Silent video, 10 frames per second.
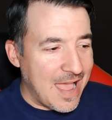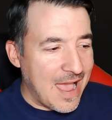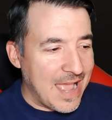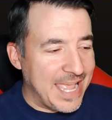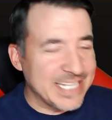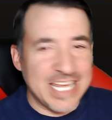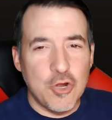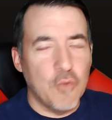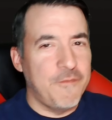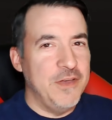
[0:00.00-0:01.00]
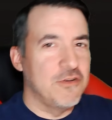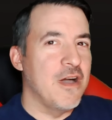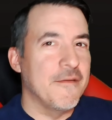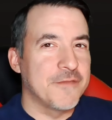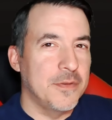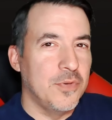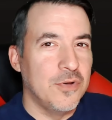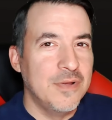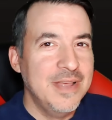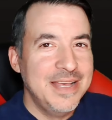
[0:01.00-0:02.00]
I guess I don't feel
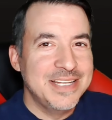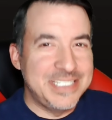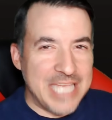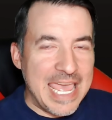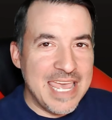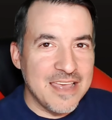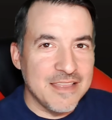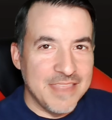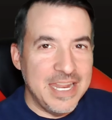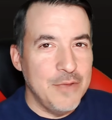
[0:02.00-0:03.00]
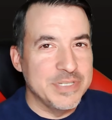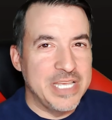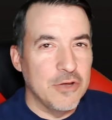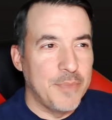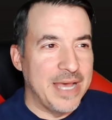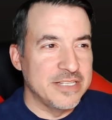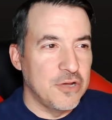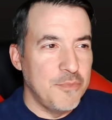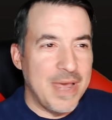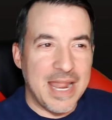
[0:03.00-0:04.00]
comfortable saying that he was killed by his own men.